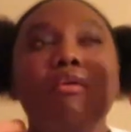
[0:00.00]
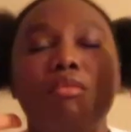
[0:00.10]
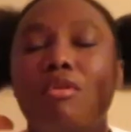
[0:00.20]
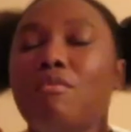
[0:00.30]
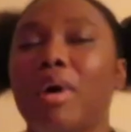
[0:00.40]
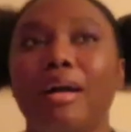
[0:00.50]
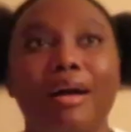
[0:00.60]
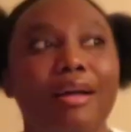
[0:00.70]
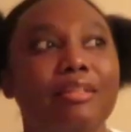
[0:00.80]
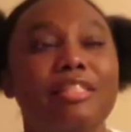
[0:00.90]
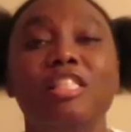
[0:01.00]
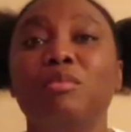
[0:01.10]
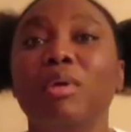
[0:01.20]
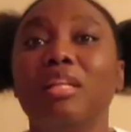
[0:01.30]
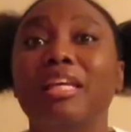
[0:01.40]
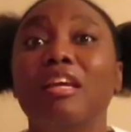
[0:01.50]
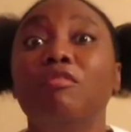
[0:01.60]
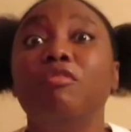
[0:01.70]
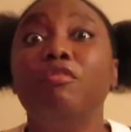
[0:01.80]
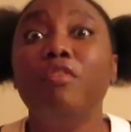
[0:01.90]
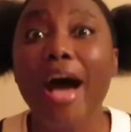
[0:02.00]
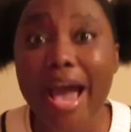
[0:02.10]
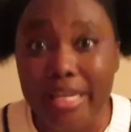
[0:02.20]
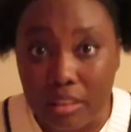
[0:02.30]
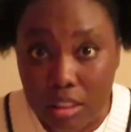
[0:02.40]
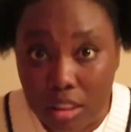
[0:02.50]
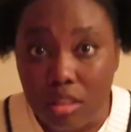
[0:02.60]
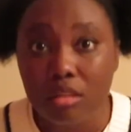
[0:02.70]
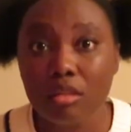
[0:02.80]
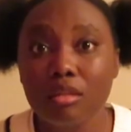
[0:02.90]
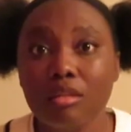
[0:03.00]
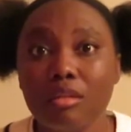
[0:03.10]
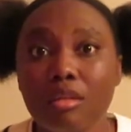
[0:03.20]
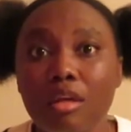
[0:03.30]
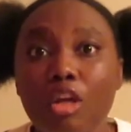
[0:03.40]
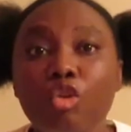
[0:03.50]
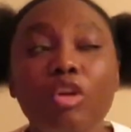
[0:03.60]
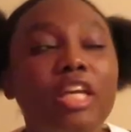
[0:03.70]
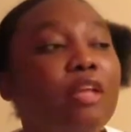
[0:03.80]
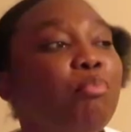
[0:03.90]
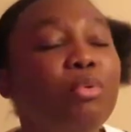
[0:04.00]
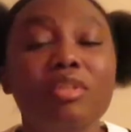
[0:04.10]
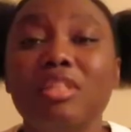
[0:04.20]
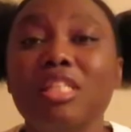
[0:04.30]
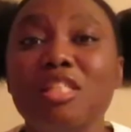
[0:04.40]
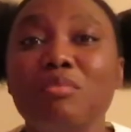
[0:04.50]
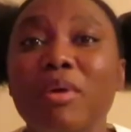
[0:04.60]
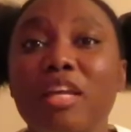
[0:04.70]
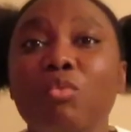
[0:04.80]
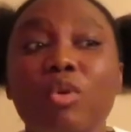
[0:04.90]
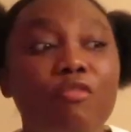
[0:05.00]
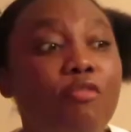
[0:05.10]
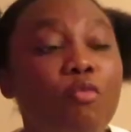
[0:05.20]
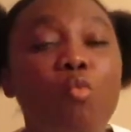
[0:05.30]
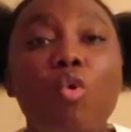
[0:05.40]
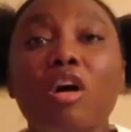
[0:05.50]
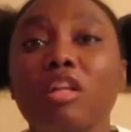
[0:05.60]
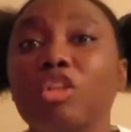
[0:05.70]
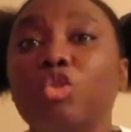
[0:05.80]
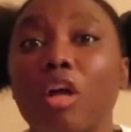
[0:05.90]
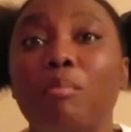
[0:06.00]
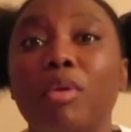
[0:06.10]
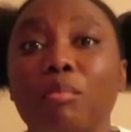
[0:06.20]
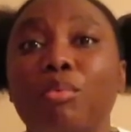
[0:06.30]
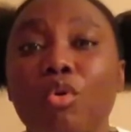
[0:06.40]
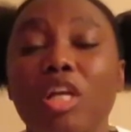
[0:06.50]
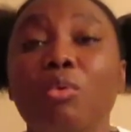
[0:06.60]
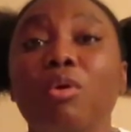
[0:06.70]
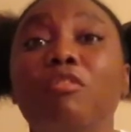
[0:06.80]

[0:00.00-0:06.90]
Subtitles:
Oh my god, this man can fight. You can put this man with 100 people, he will